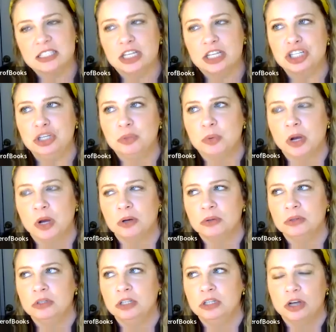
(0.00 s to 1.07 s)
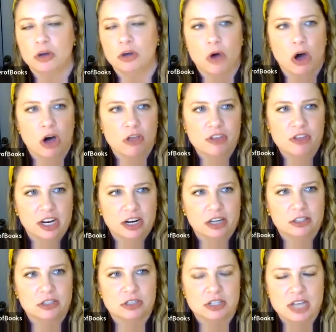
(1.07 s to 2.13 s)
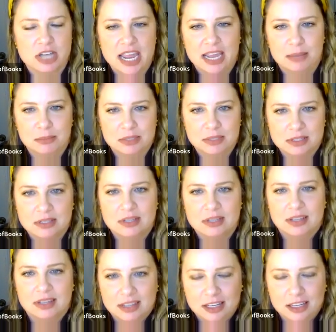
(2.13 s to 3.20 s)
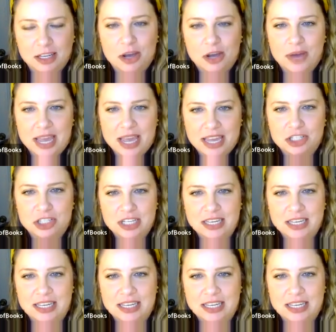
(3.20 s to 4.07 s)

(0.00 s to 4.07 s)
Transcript: like, she wrote, all the characters' names, AGS,